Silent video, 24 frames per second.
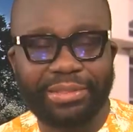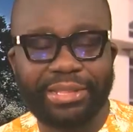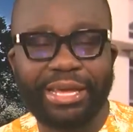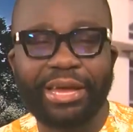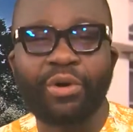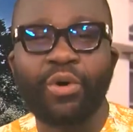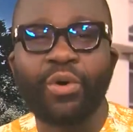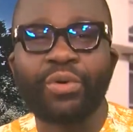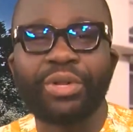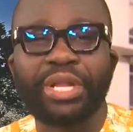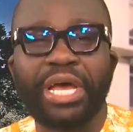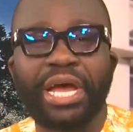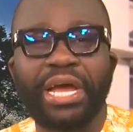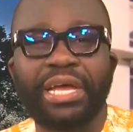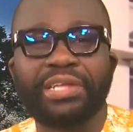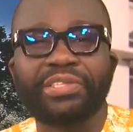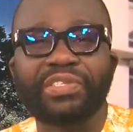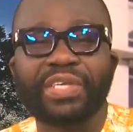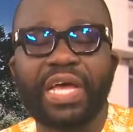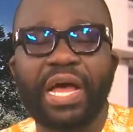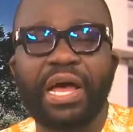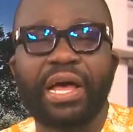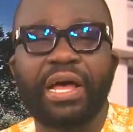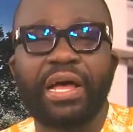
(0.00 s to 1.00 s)
Their call
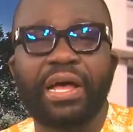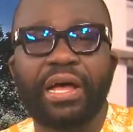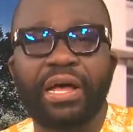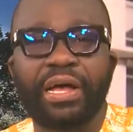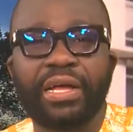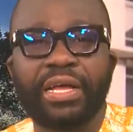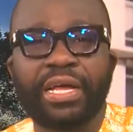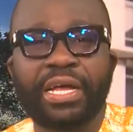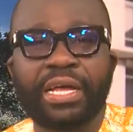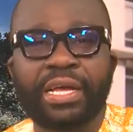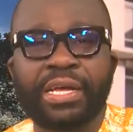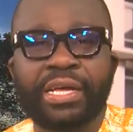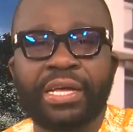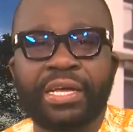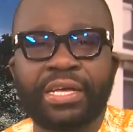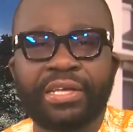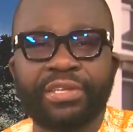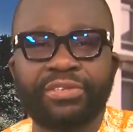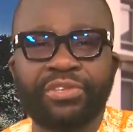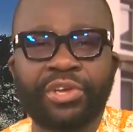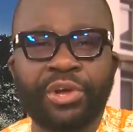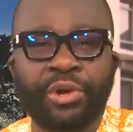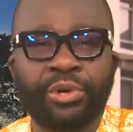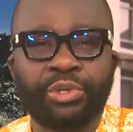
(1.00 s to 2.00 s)
lines are
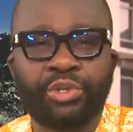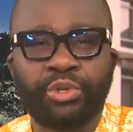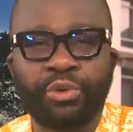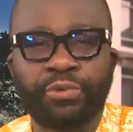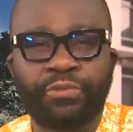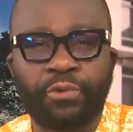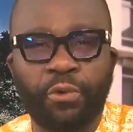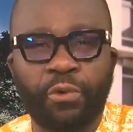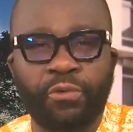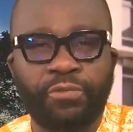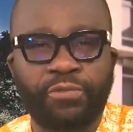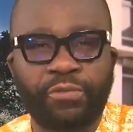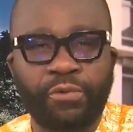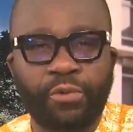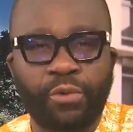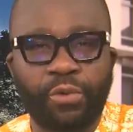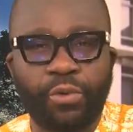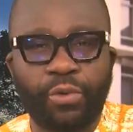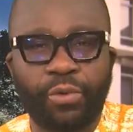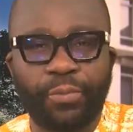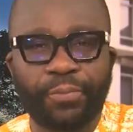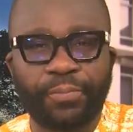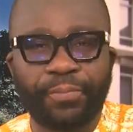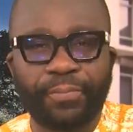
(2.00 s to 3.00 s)
0244